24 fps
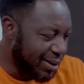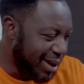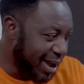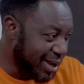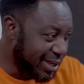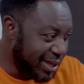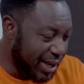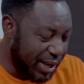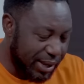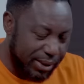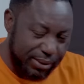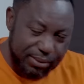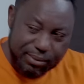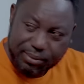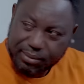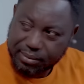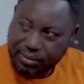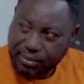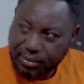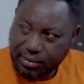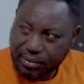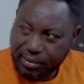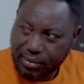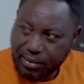Ada,
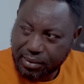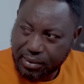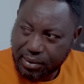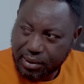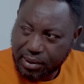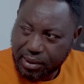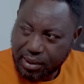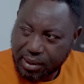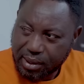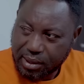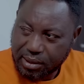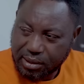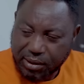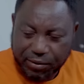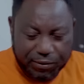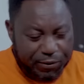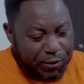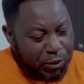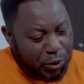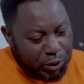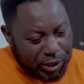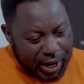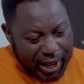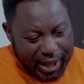the
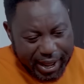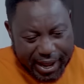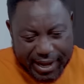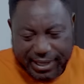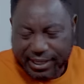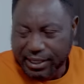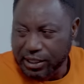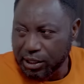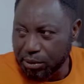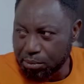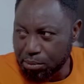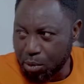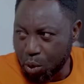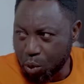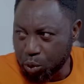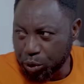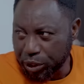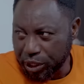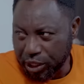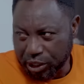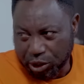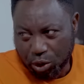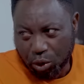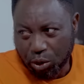food I ate in the
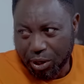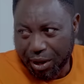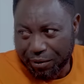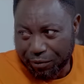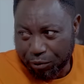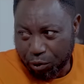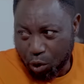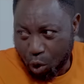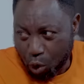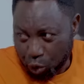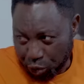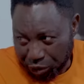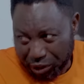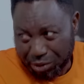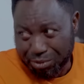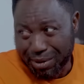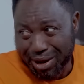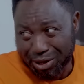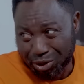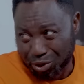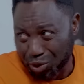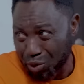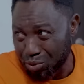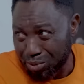morning is all I've got in
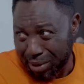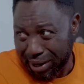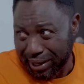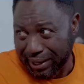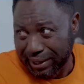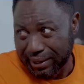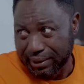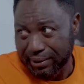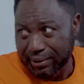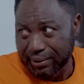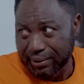my stomach.